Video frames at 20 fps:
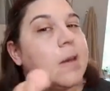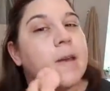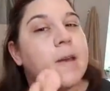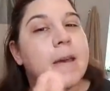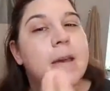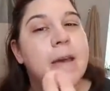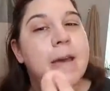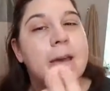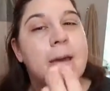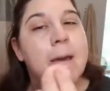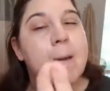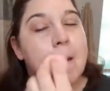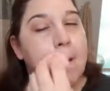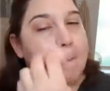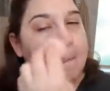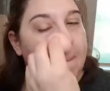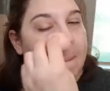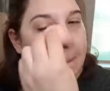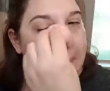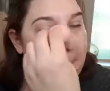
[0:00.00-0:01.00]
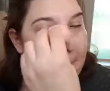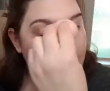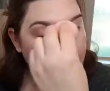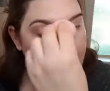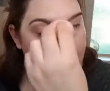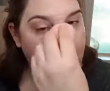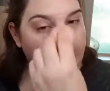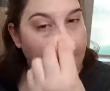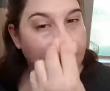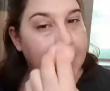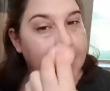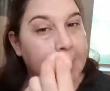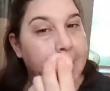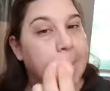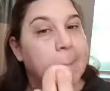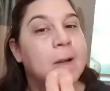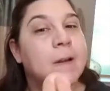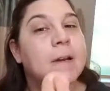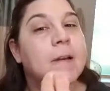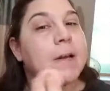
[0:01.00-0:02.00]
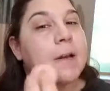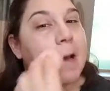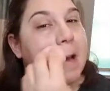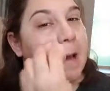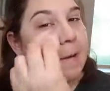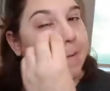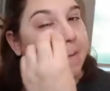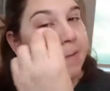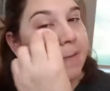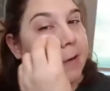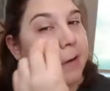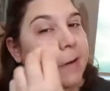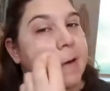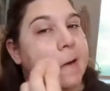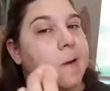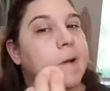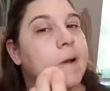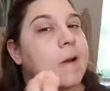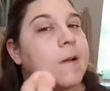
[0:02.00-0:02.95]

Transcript: And I'm just going to cover